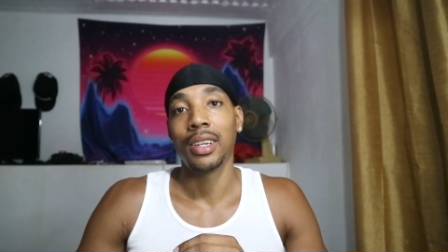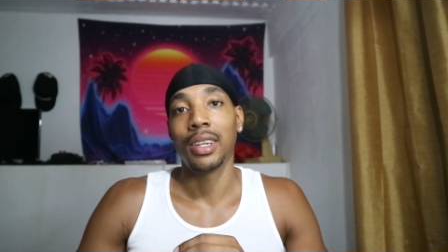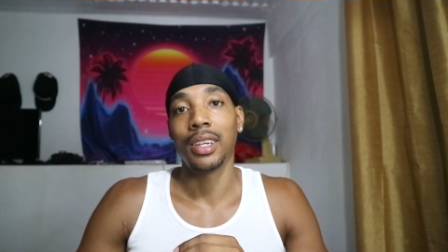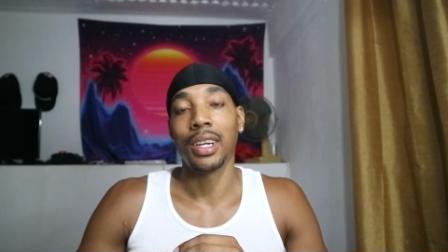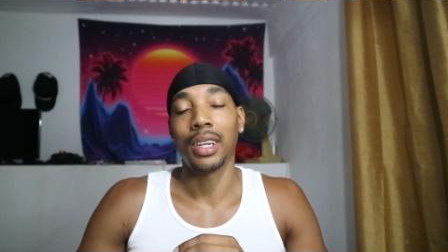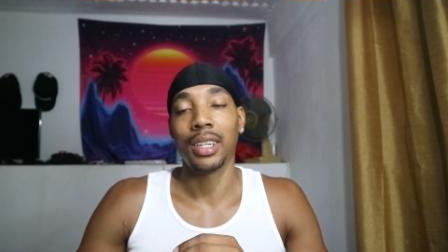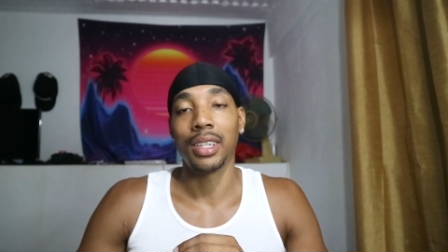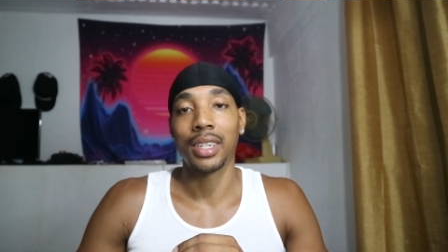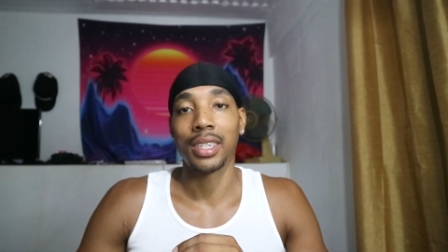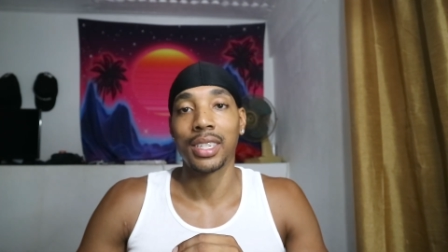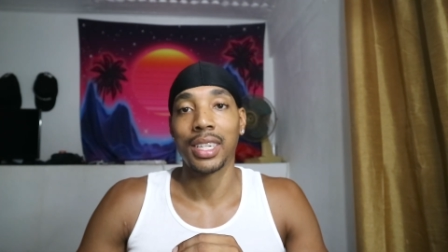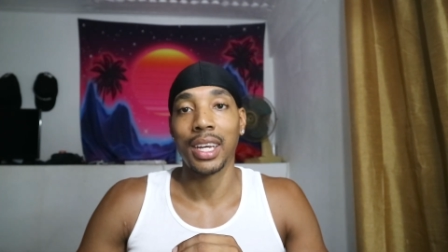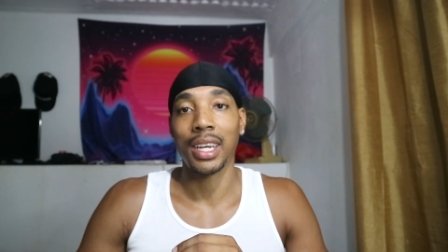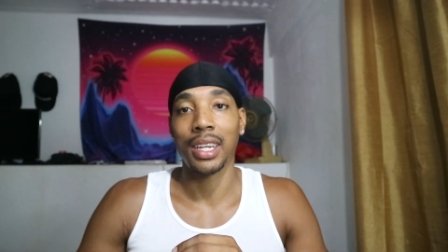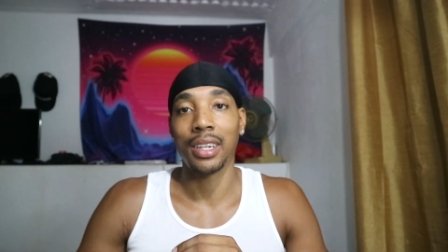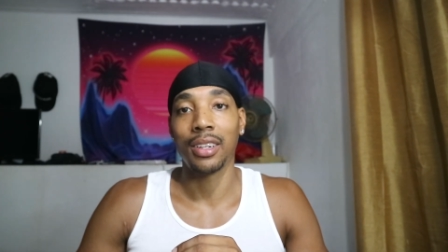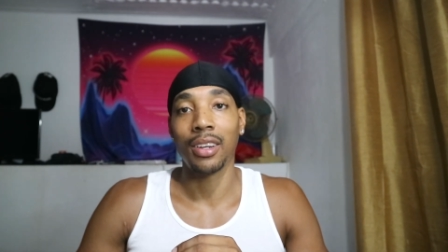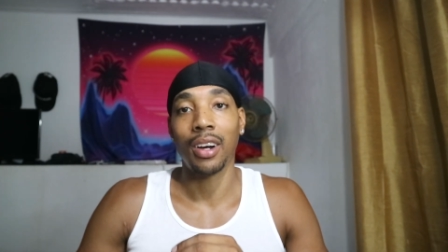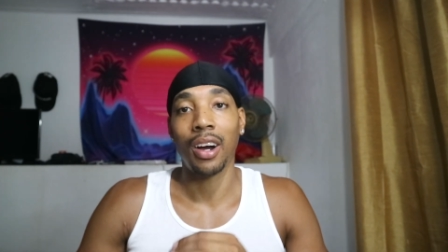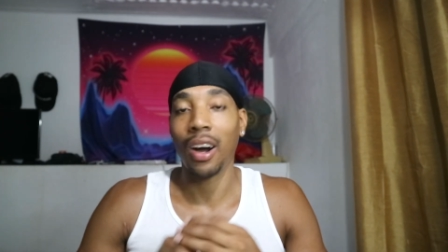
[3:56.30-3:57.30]
You
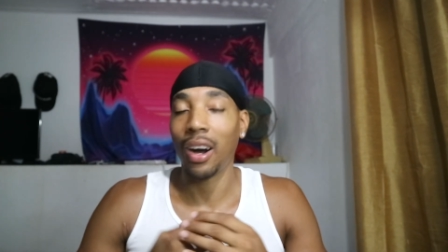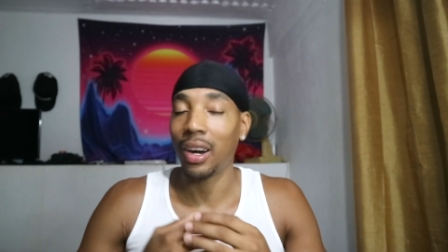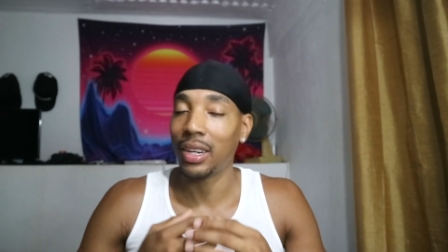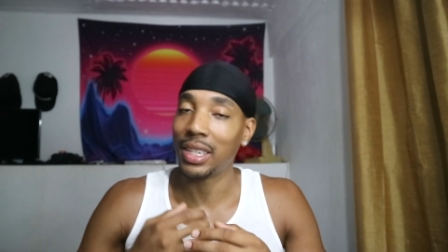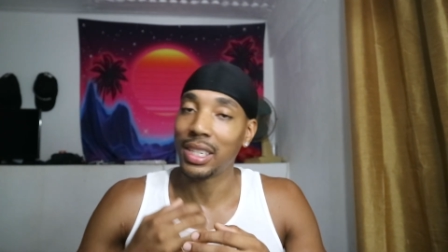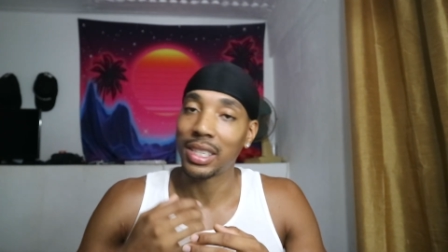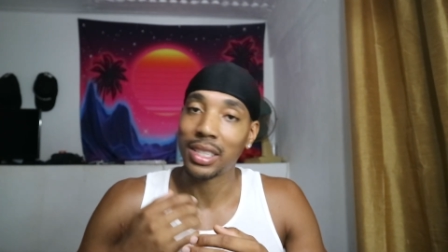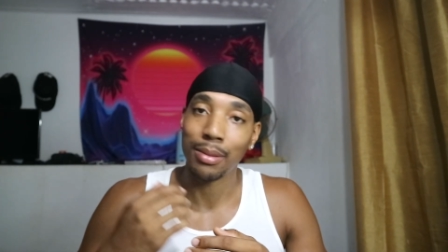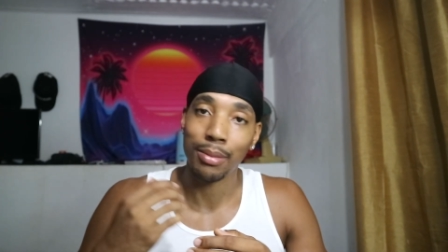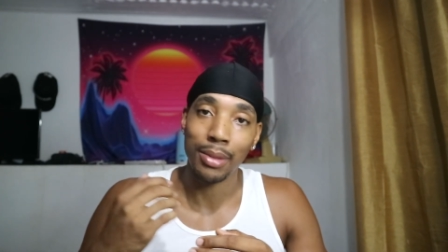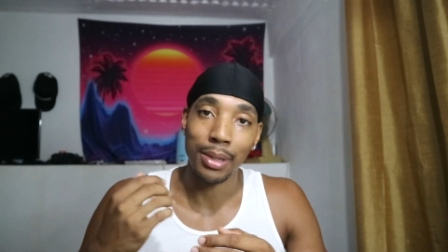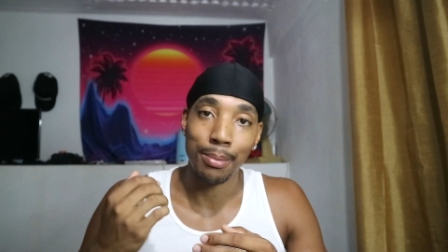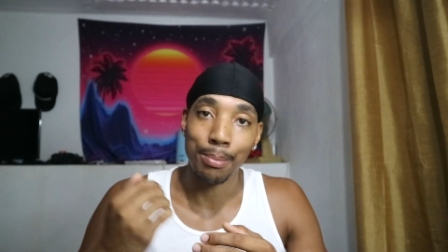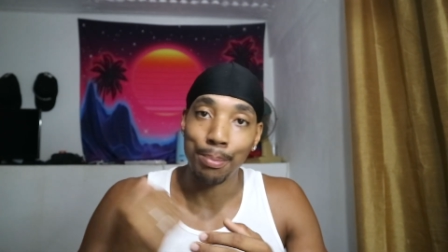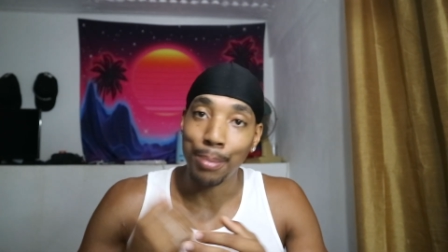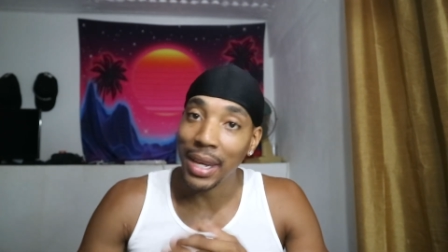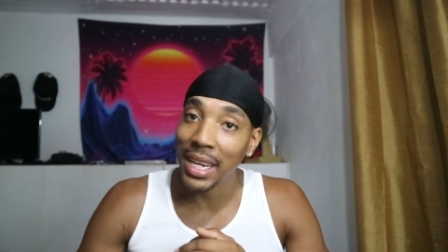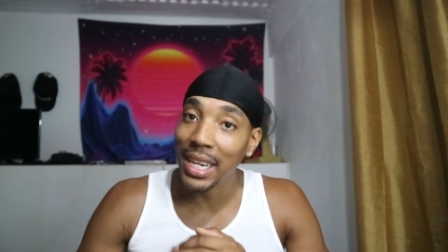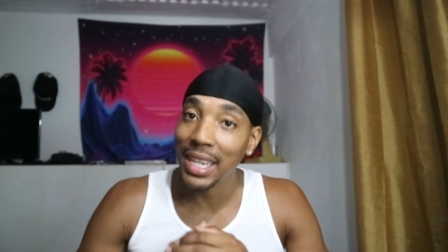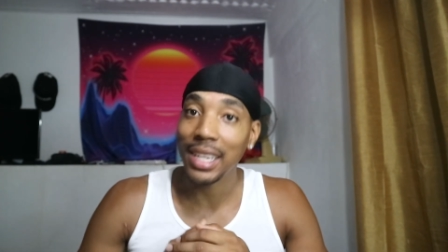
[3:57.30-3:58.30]
understand? Your heart needs to be
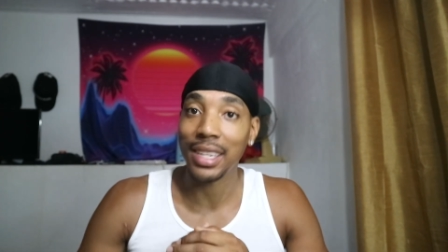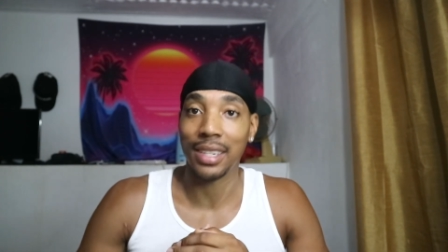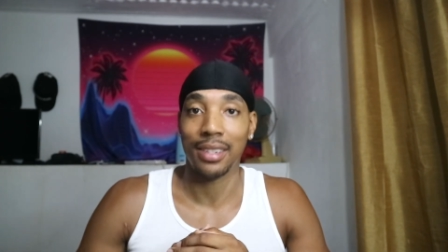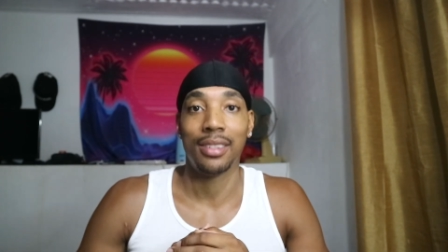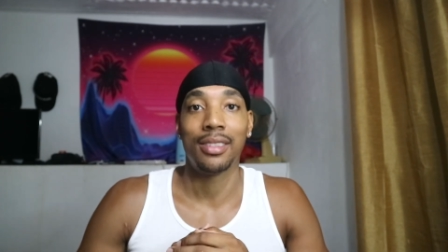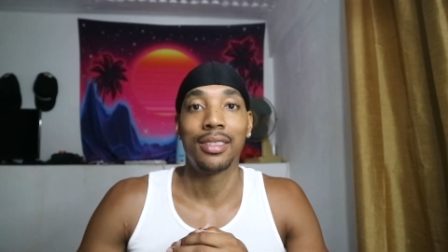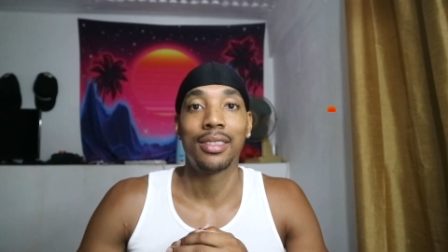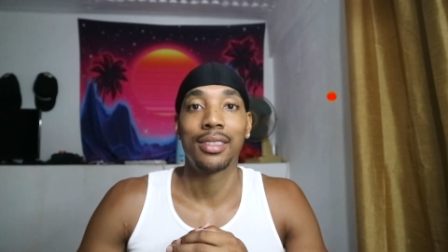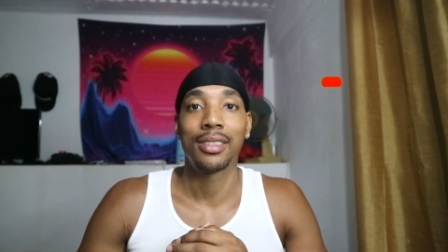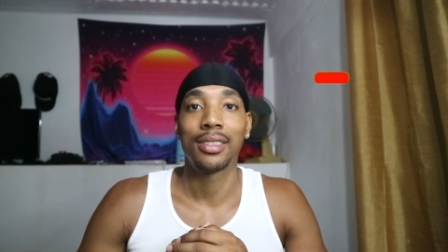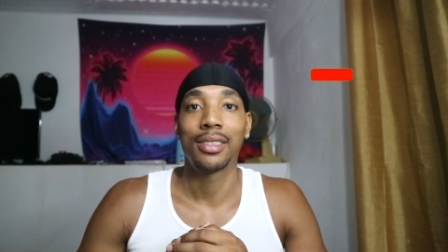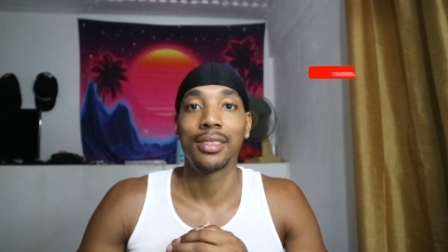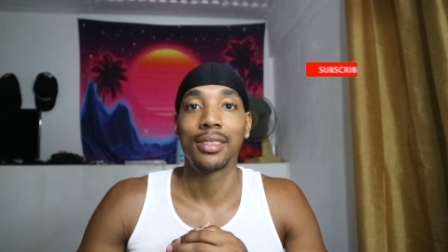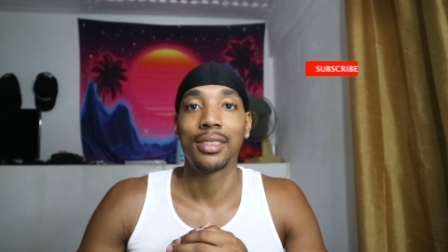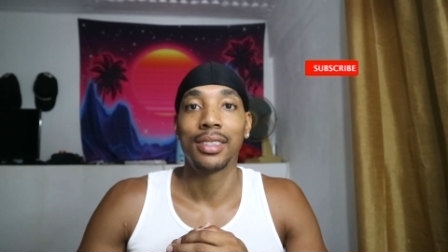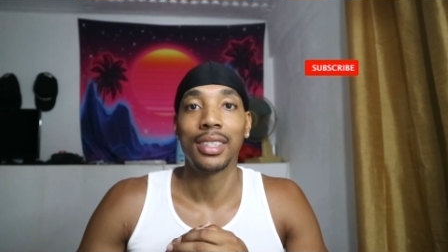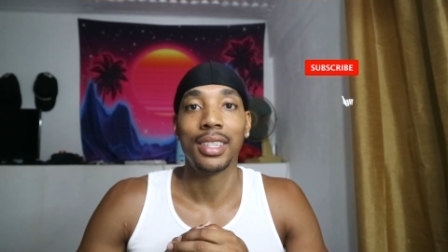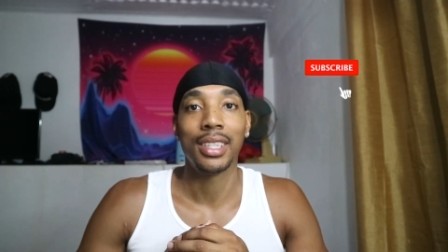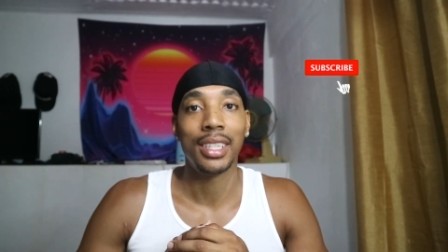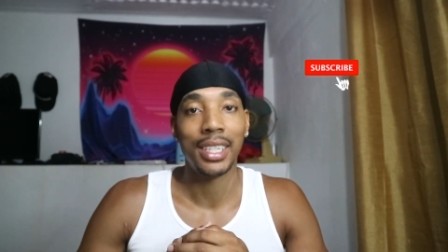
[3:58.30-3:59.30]
beating
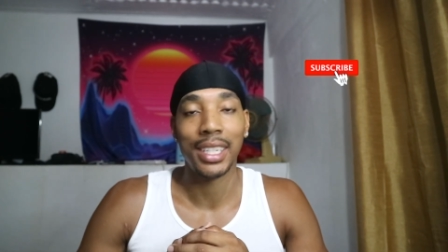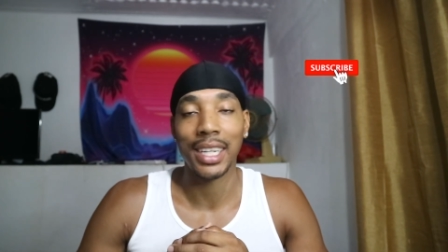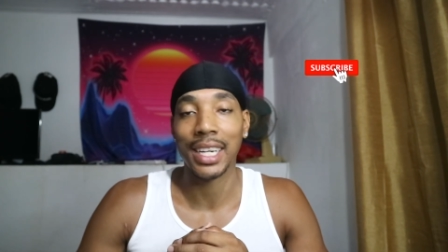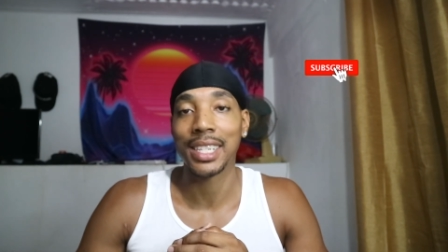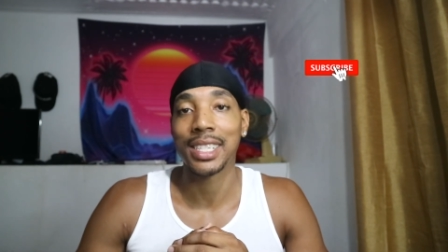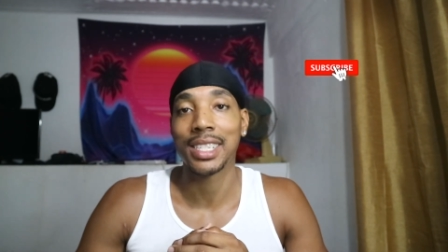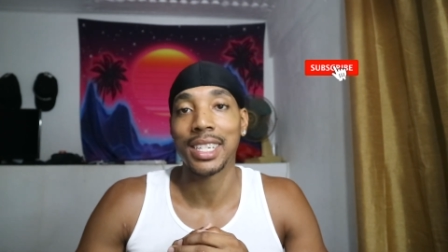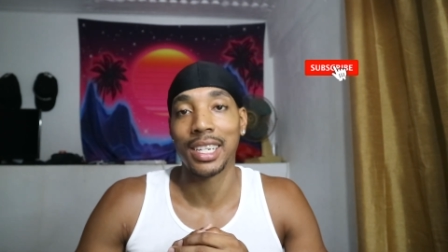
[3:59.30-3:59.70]
in that